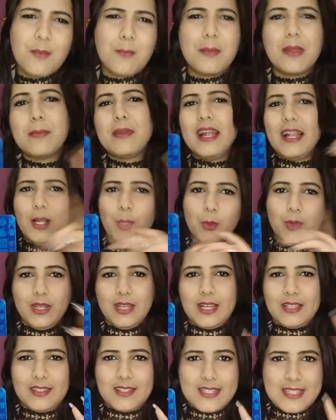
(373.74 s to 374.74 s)
maybe I'll do
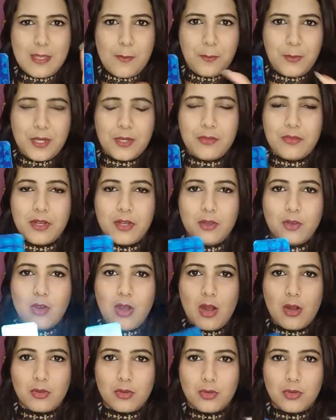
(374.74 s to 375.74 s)
another separate video
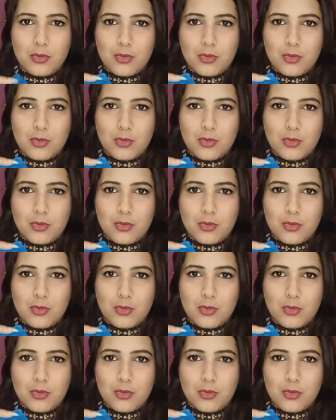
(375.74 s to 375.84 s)
how to